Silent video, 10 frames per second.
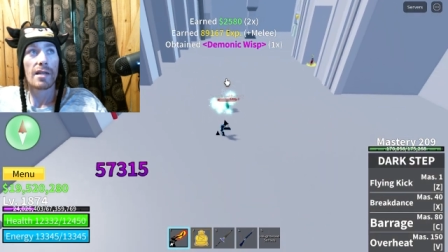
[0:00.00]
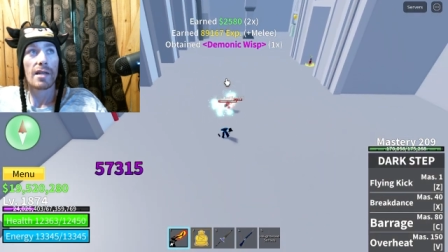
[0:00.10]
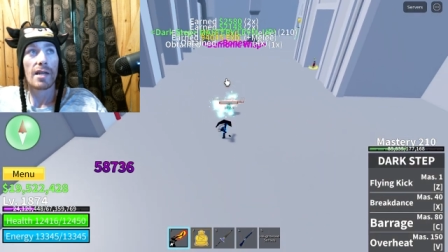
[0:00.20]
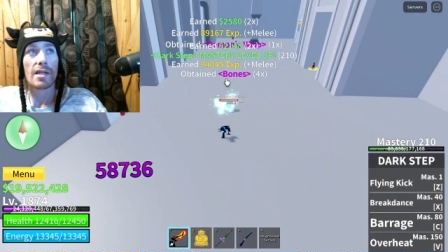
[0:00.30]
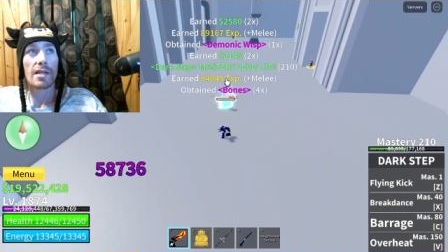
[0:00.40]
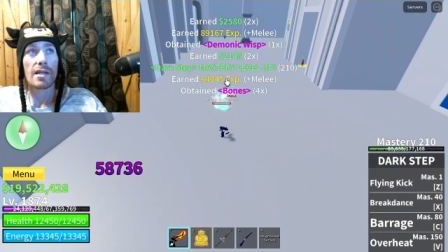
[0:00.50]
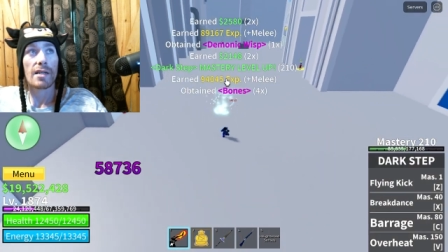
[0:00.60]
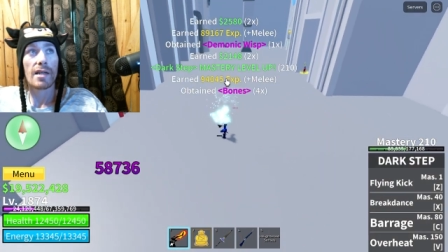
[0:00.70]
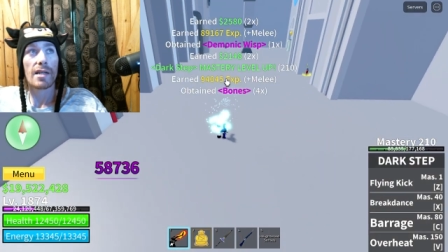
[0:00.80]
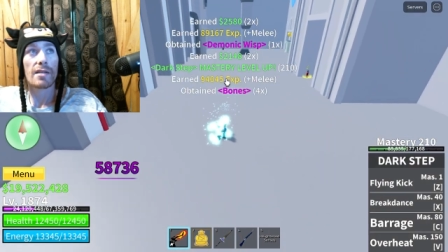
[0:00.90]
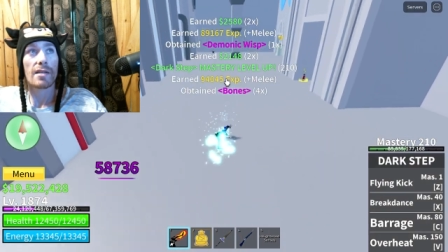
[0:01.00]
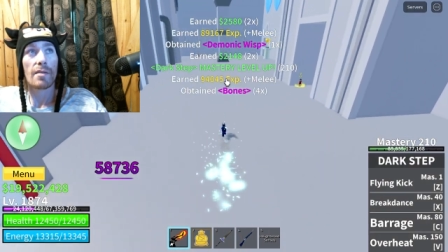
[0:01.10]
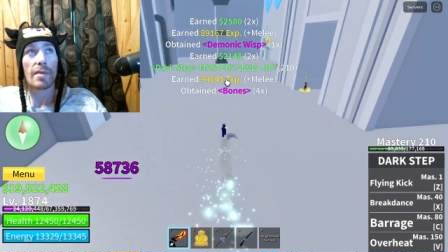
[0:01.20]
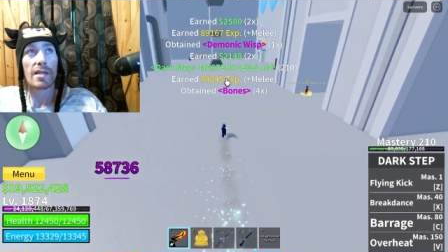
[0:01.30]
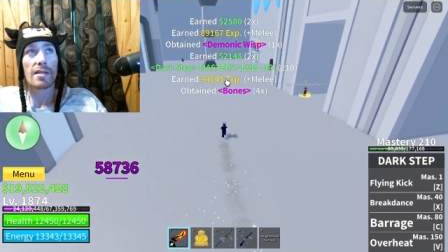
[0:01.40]
and uh, they
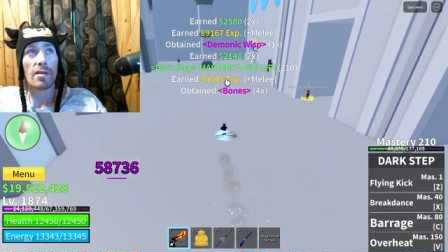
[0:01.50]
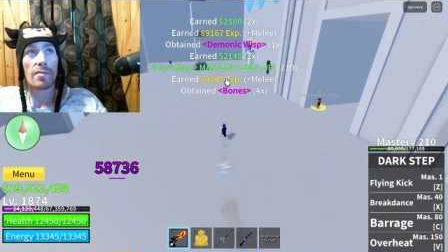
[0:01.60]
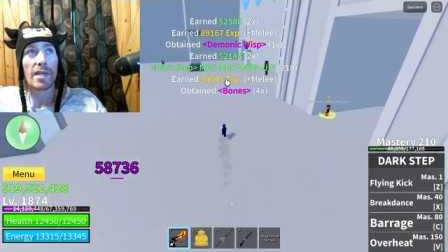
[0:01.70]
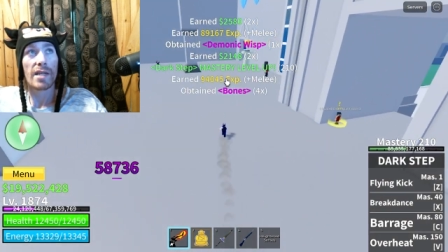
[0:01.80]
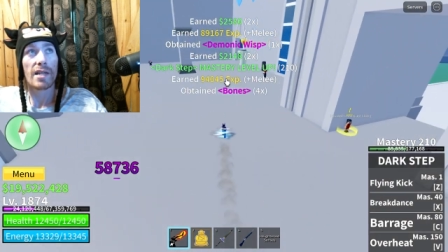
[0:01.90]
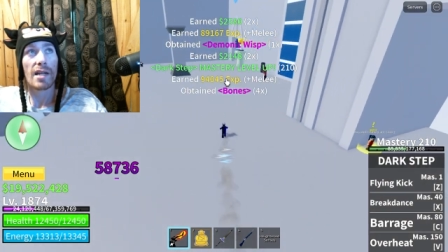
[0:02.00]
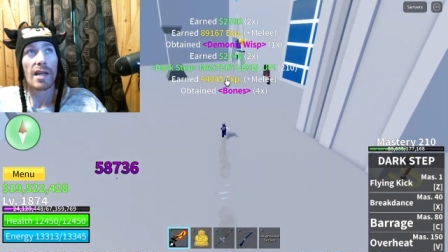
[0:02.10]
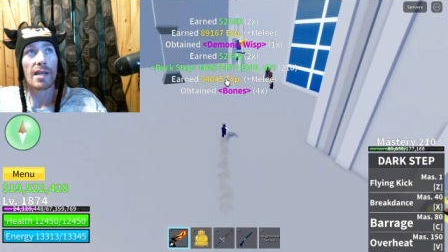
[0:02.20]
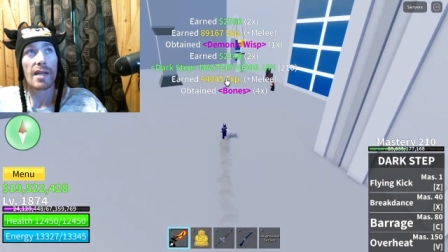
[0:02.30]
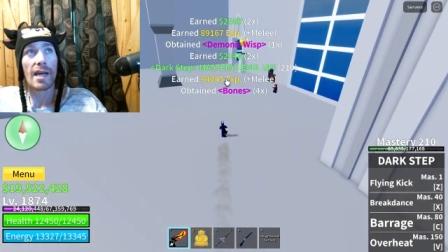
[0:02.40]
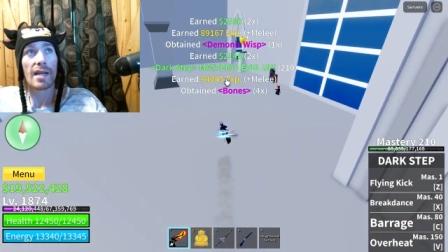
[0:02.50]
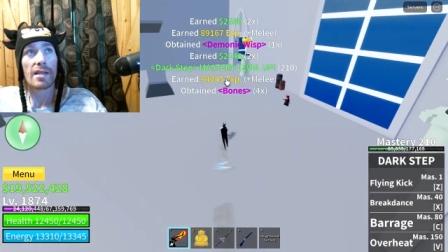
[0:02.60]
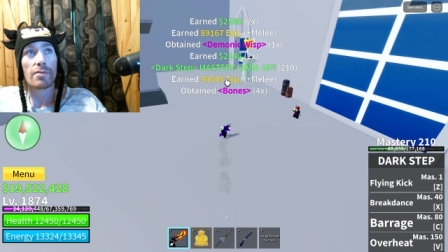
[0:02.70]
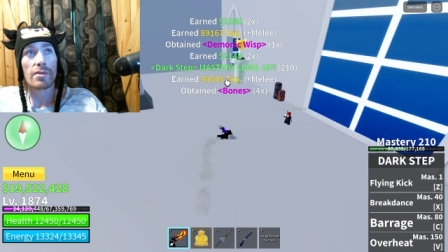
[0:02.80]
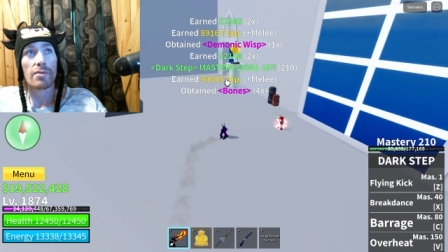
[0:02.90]
nobody told me an like
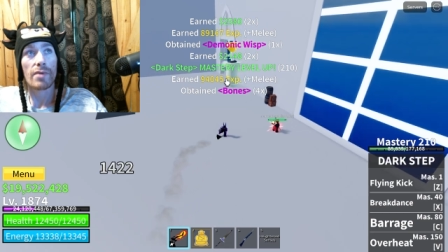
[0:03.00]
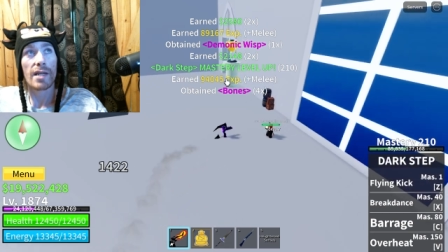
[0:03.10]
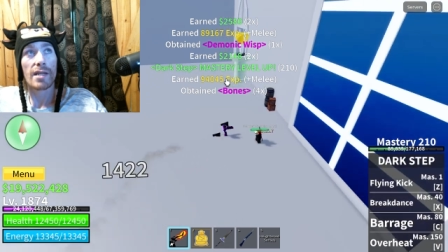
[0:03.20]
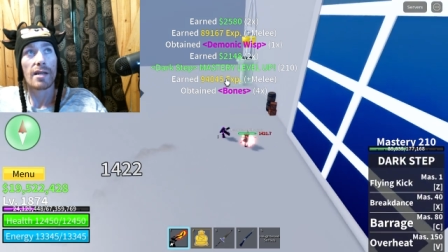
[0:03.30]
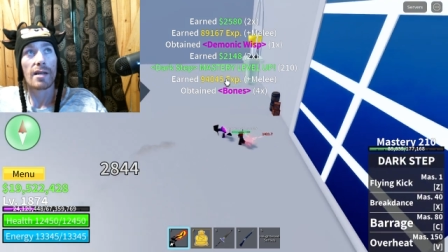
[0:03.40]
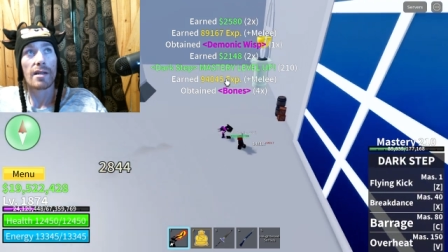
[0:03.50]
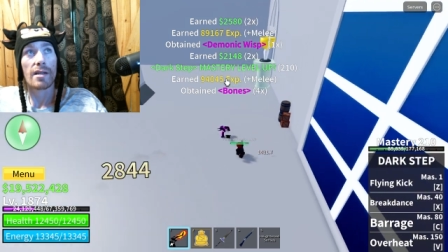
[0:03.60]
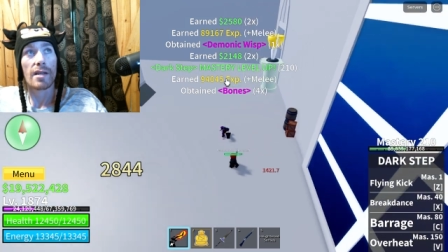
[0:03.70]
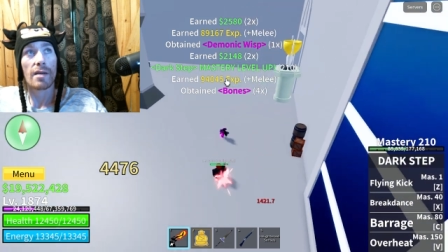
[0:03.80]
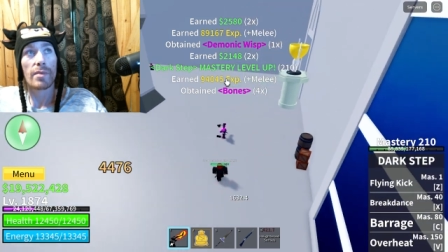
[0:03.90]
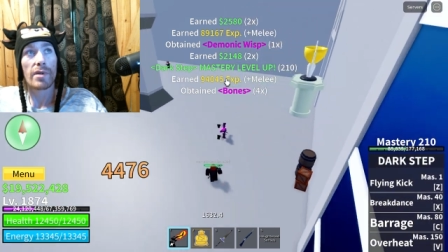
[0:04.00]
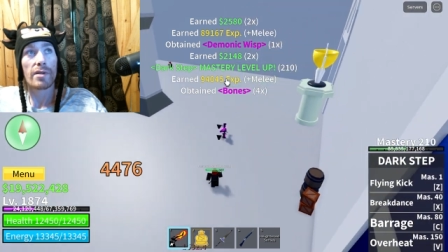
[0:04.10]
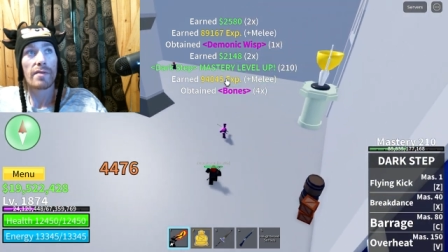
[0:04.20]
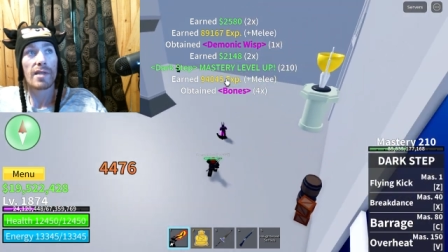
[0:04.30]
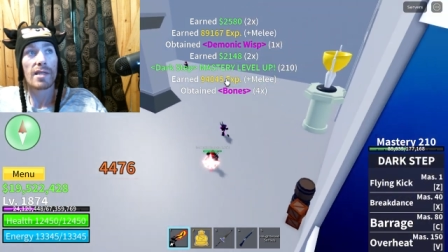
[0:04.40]
actual direct number
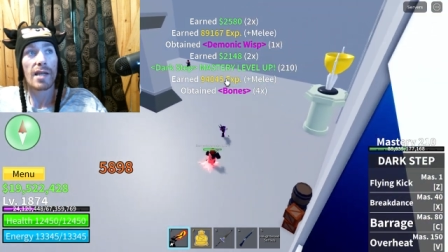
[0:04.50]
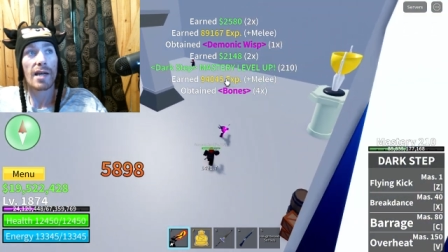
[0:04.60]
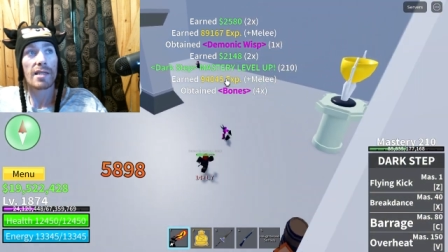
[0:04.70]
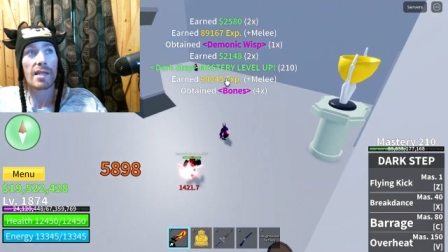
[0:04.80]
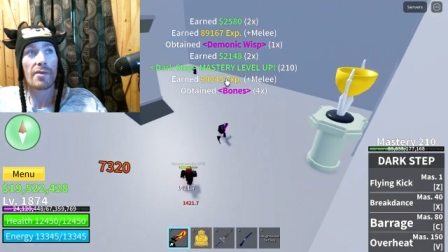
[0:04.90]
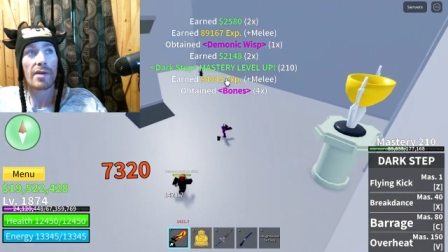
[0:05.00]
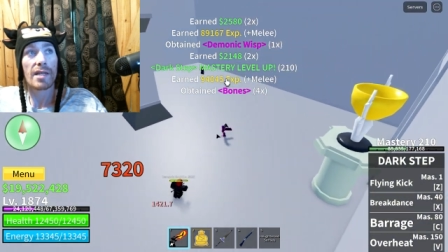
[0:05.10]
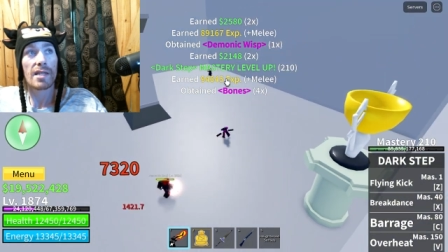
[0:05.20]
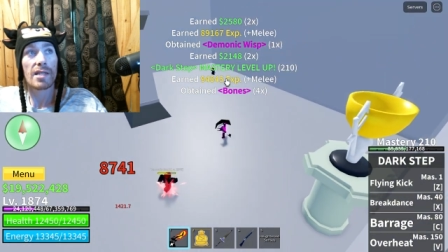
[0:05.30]
of these guys I would need.